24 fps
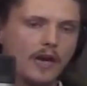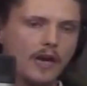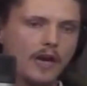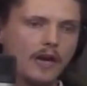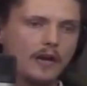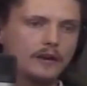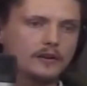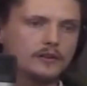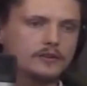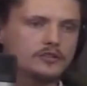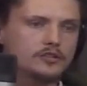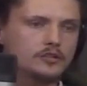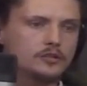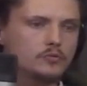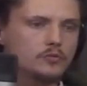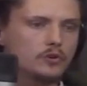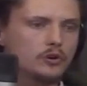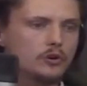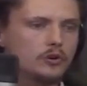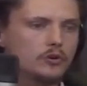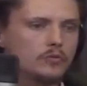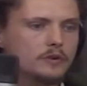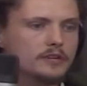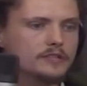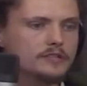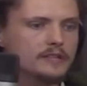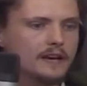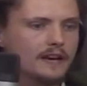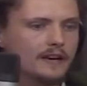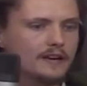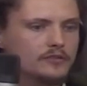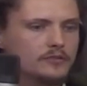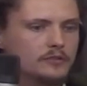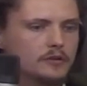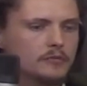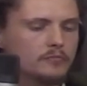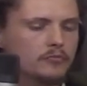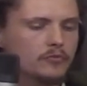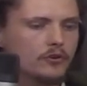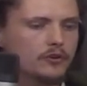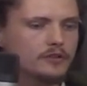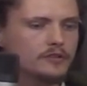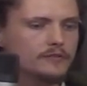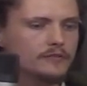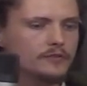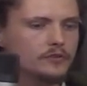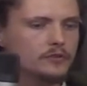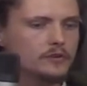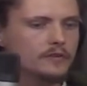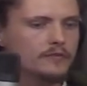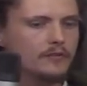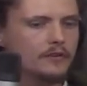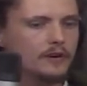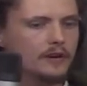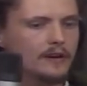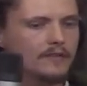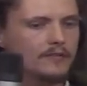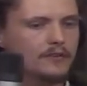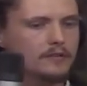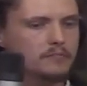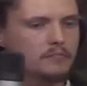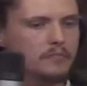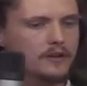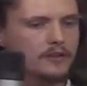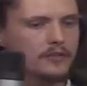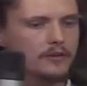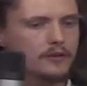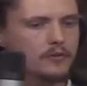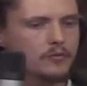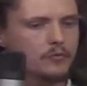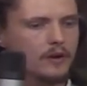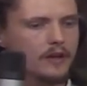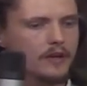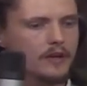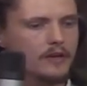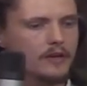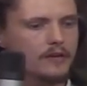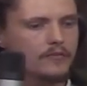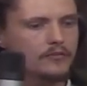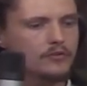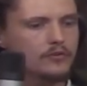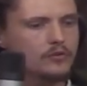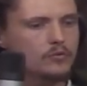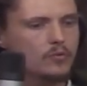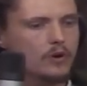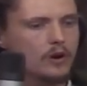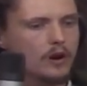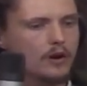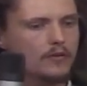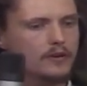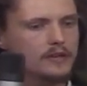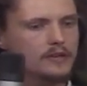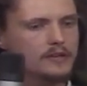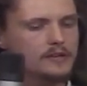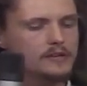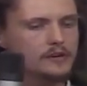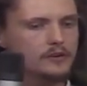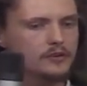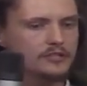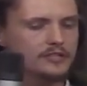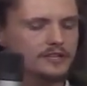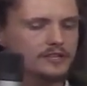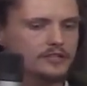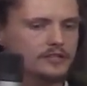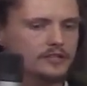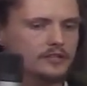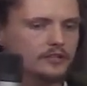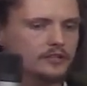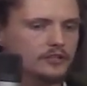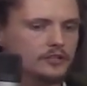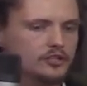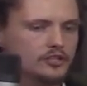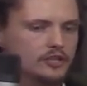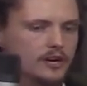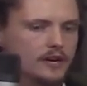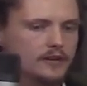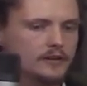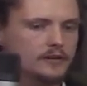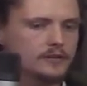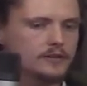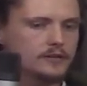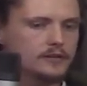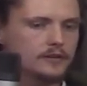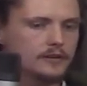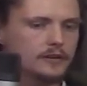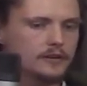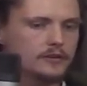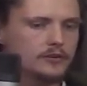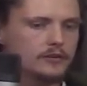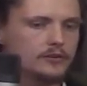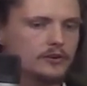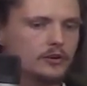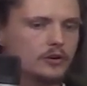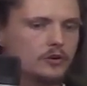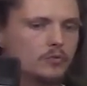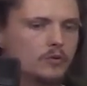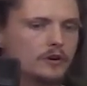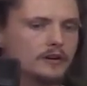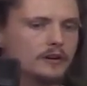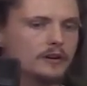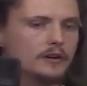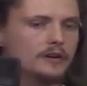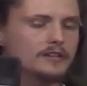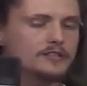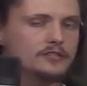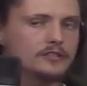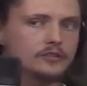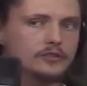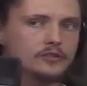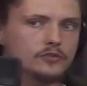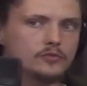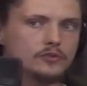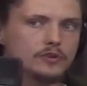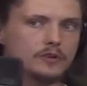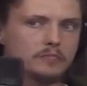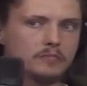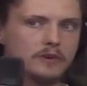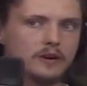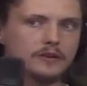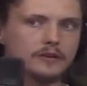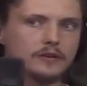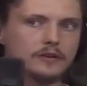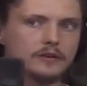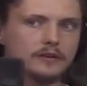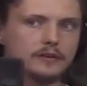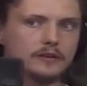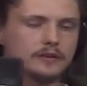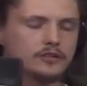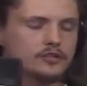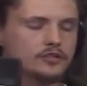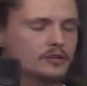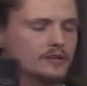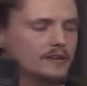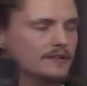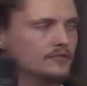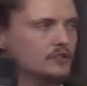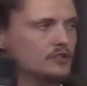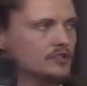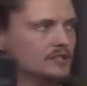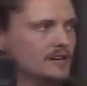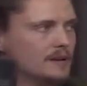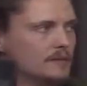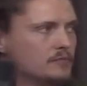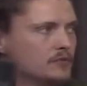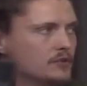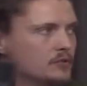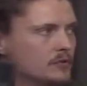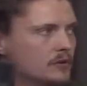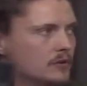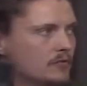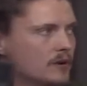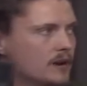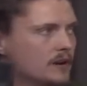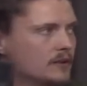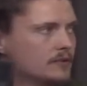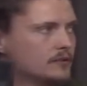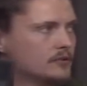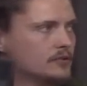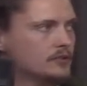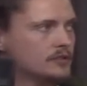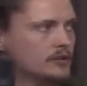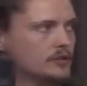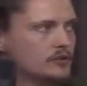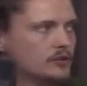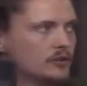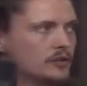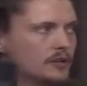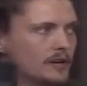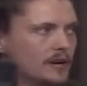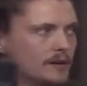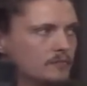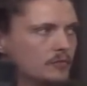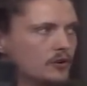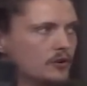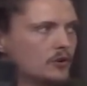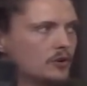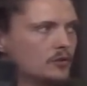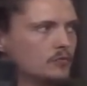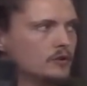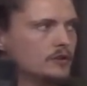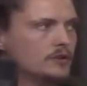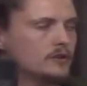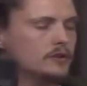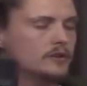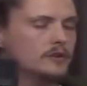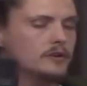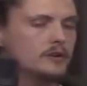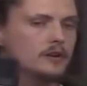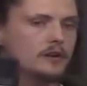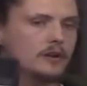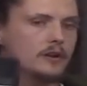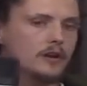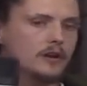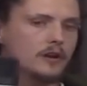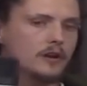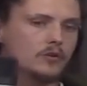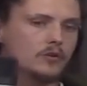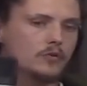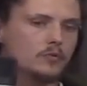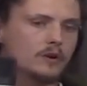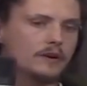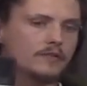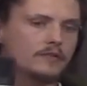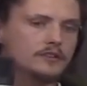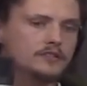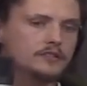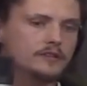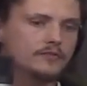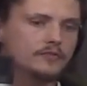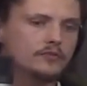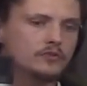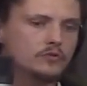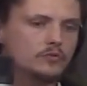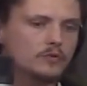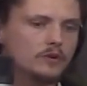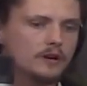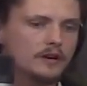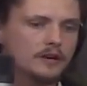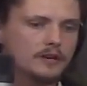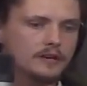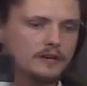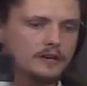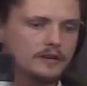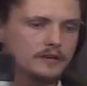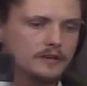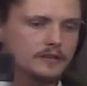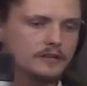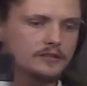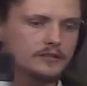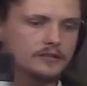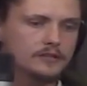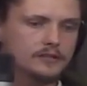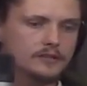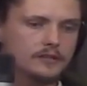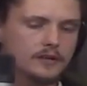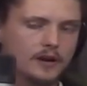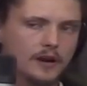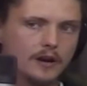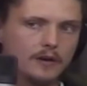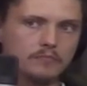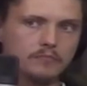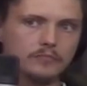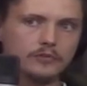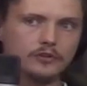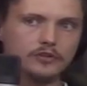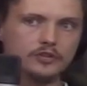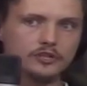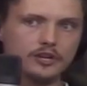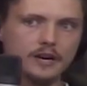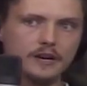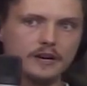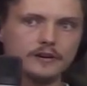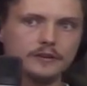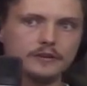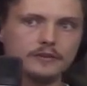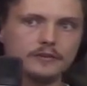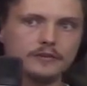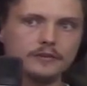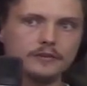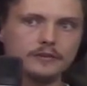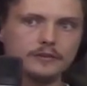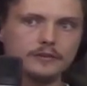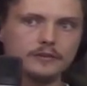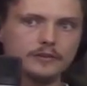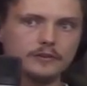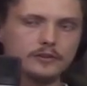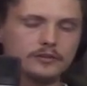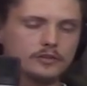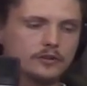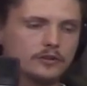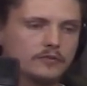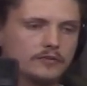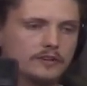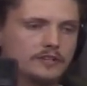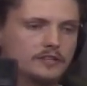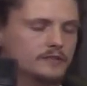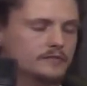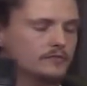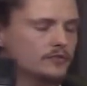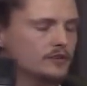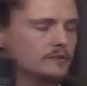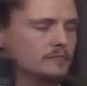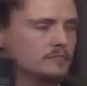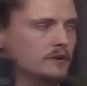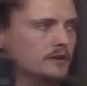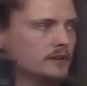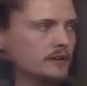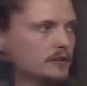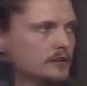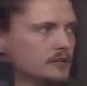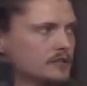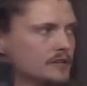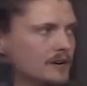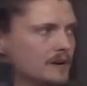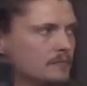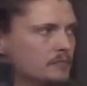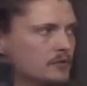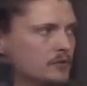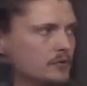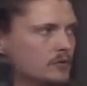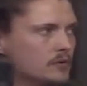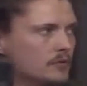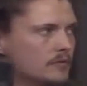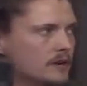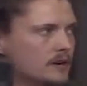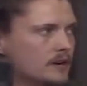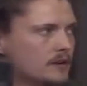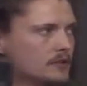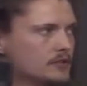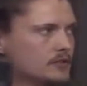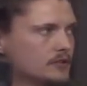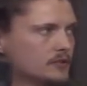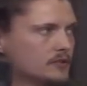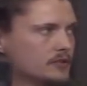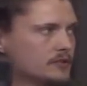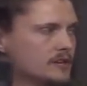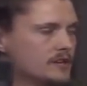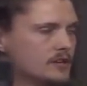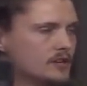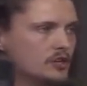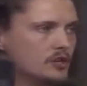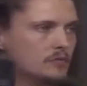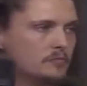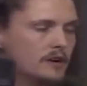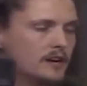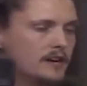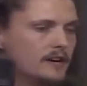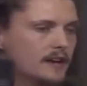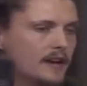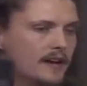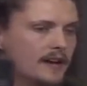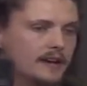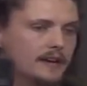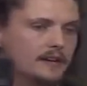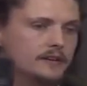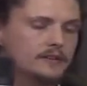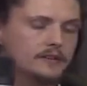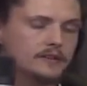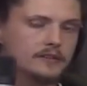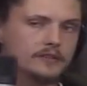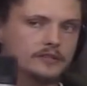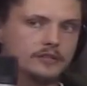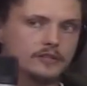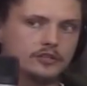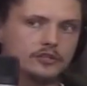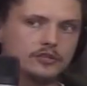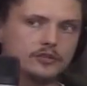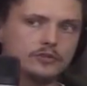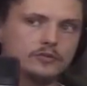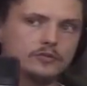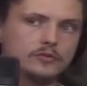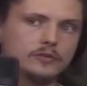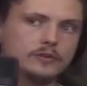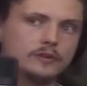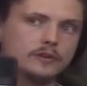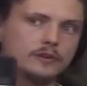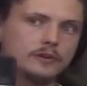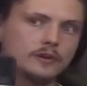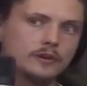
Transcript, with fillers: And she will always act from the point of view of a loving mother, where if you are an egotistical child and you don't want to listen to the mother, then she'll have to slap you around so that you can come along with her. Whereas if you are easy, humble child, there's no reason for the mother to slap you around. She'll take you by the hand and teach you.